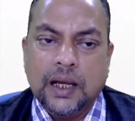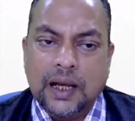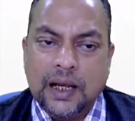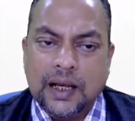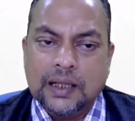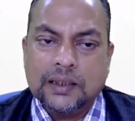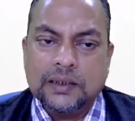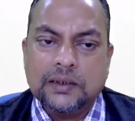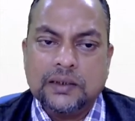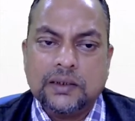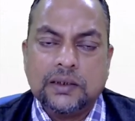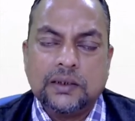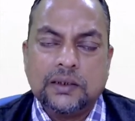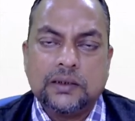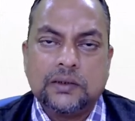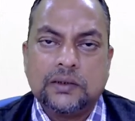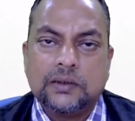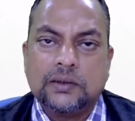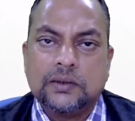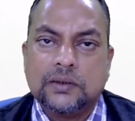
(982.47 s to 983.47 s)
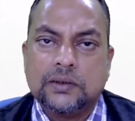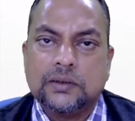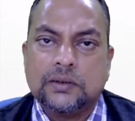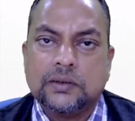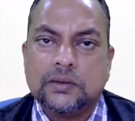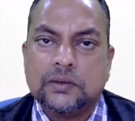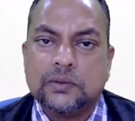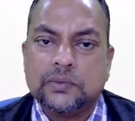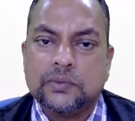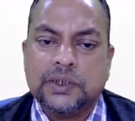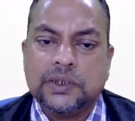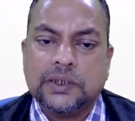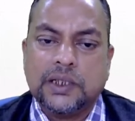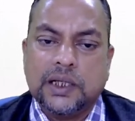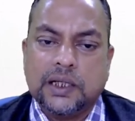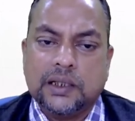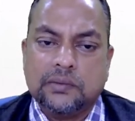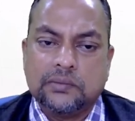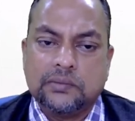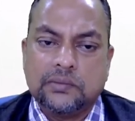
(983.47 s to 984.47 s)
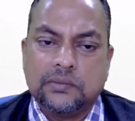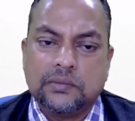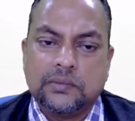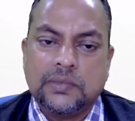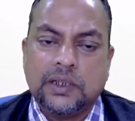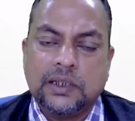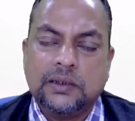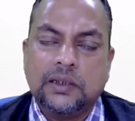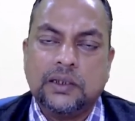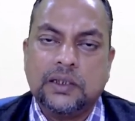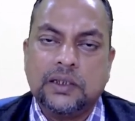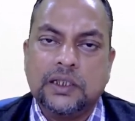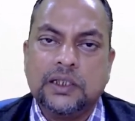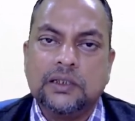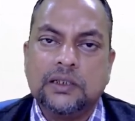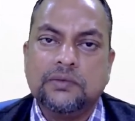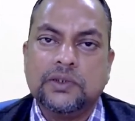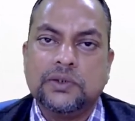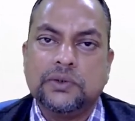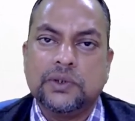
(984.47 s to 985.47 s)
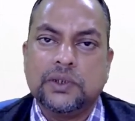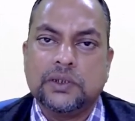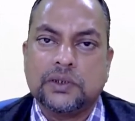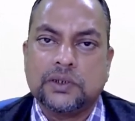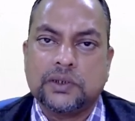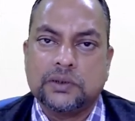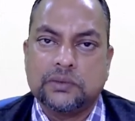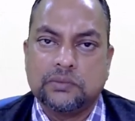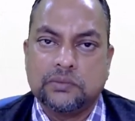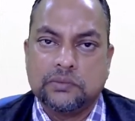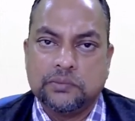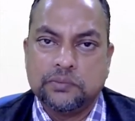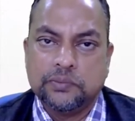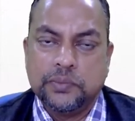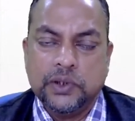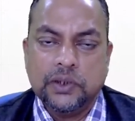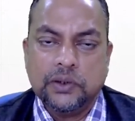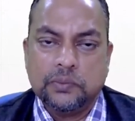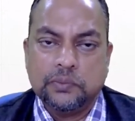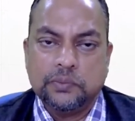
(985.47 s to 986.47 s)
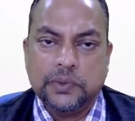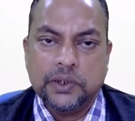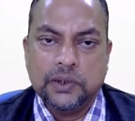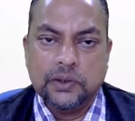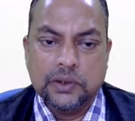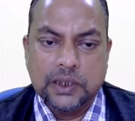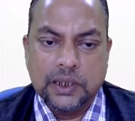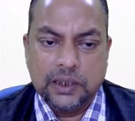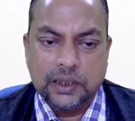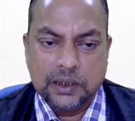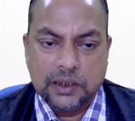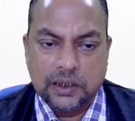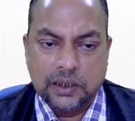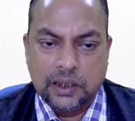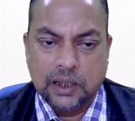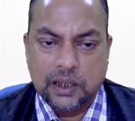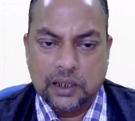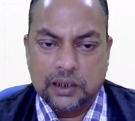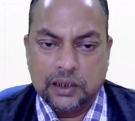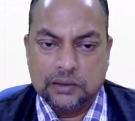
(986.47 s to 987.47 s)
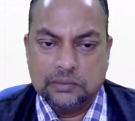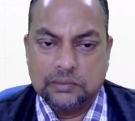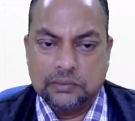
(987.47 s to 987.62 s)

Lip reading: As we say that the individuals beyond their